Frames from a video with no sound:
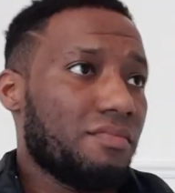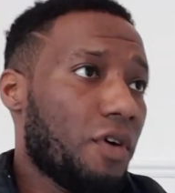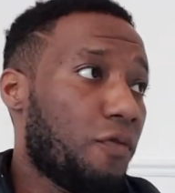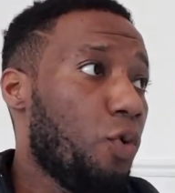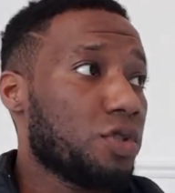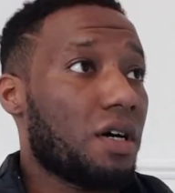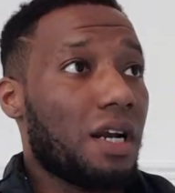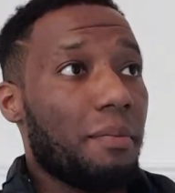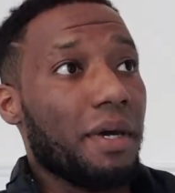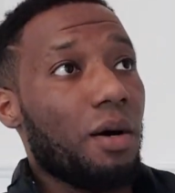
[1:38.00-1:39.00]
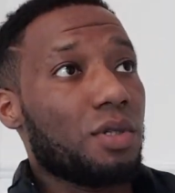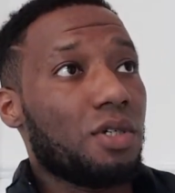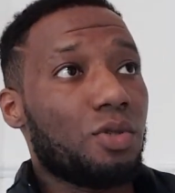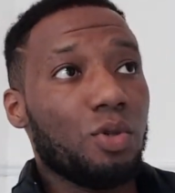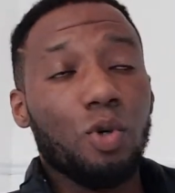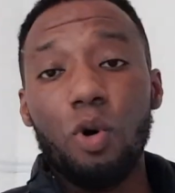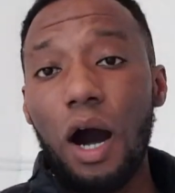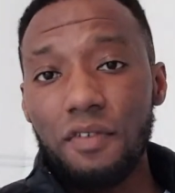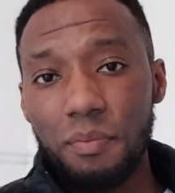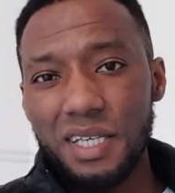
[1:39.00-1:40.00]
of course I'm going to be able to do little
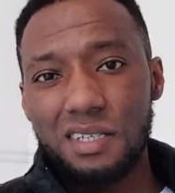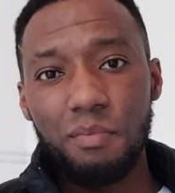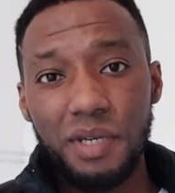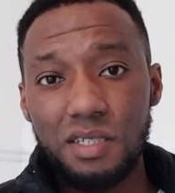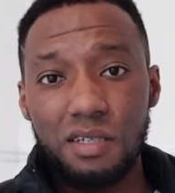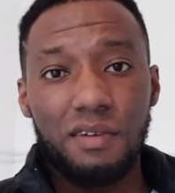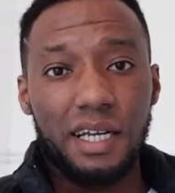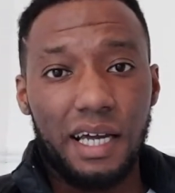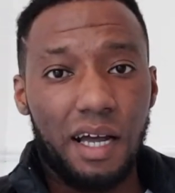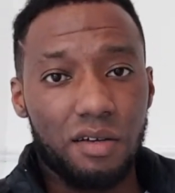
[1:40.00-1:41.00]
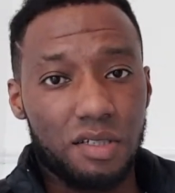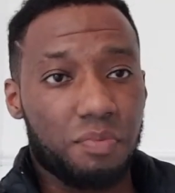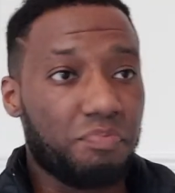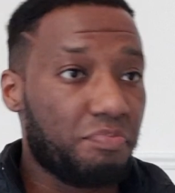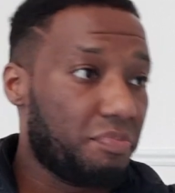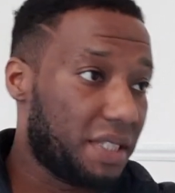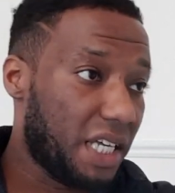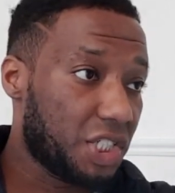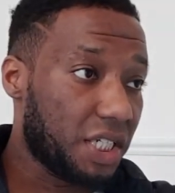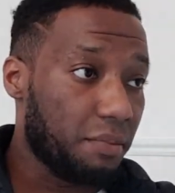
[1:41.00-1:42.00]
other bits and pieces around the house.
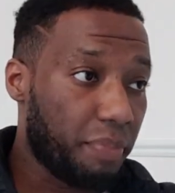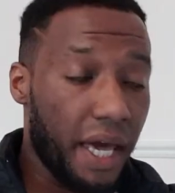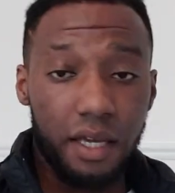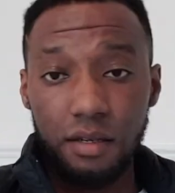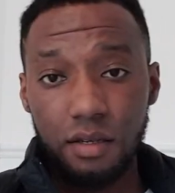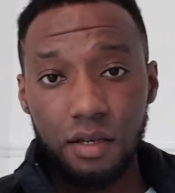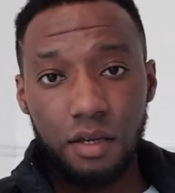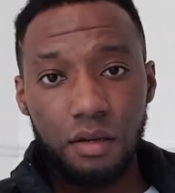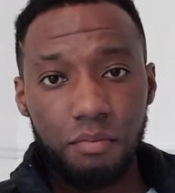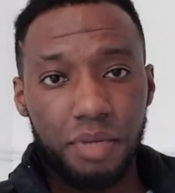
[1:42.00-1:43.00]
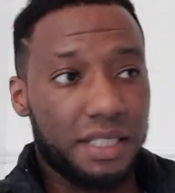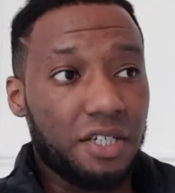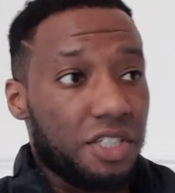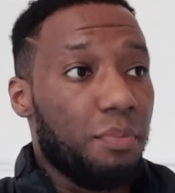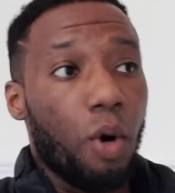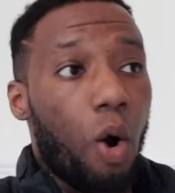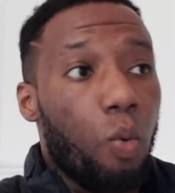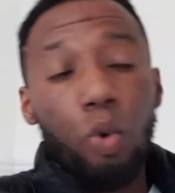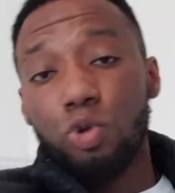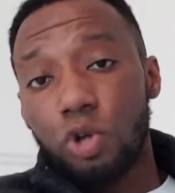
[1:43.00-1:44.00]
Potentially paint, potentially put a
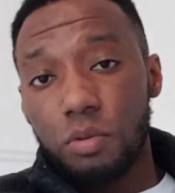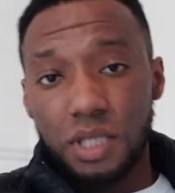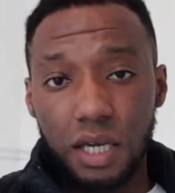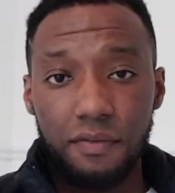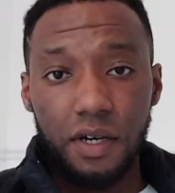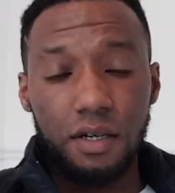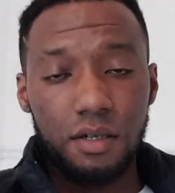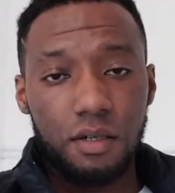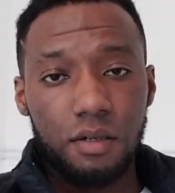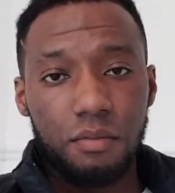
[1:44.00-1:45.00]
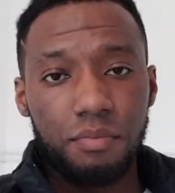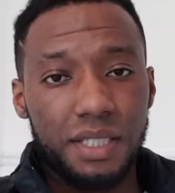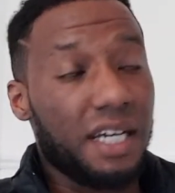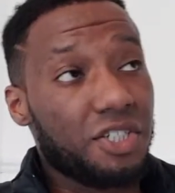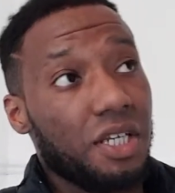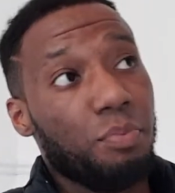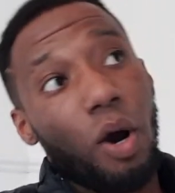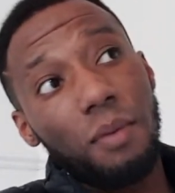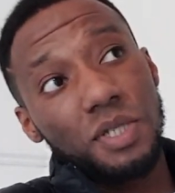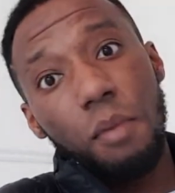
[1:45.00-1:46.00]
wardrobe together, potentially
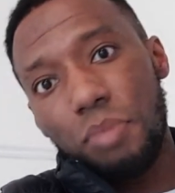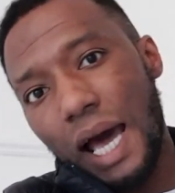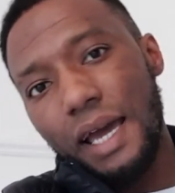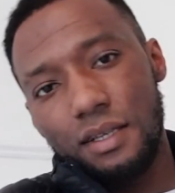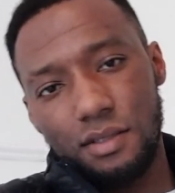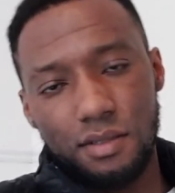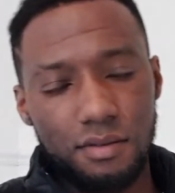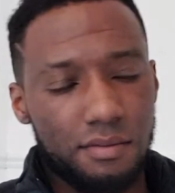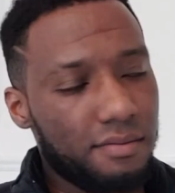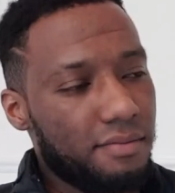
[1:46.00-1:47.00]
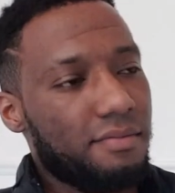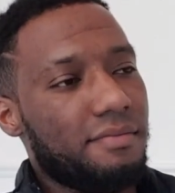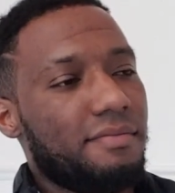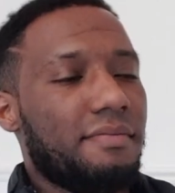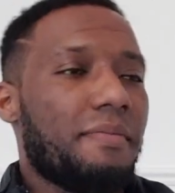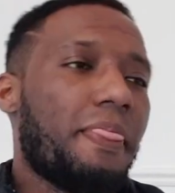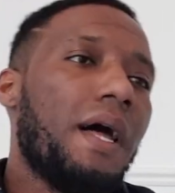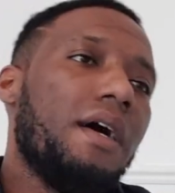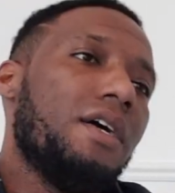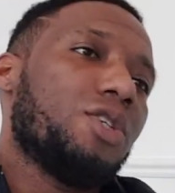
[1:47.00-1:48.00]
put up some blinds. Hmm.
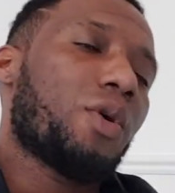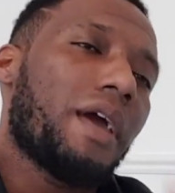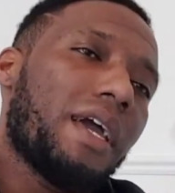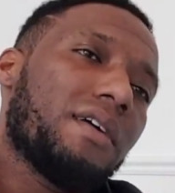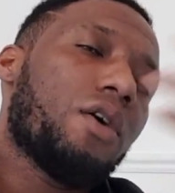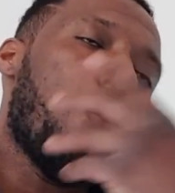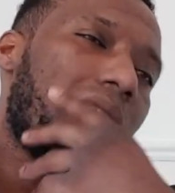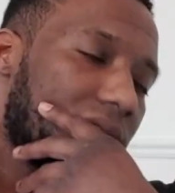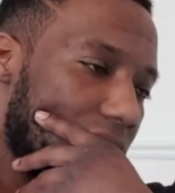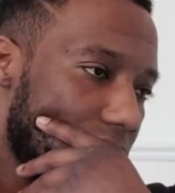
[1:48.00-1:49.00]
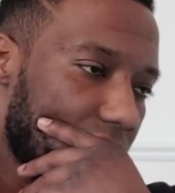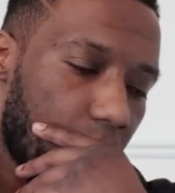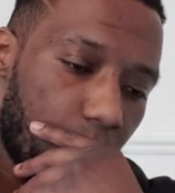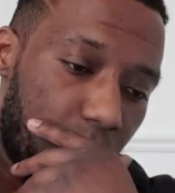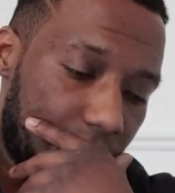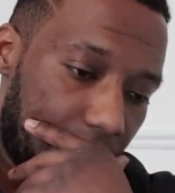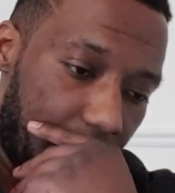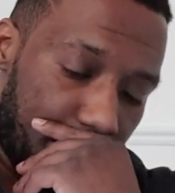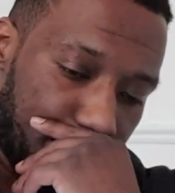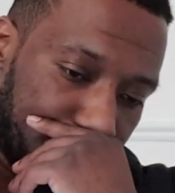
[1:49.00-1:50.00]
So anyway, got one things number one
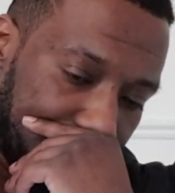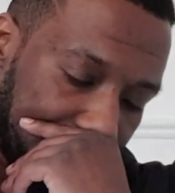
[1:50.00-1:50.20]
time.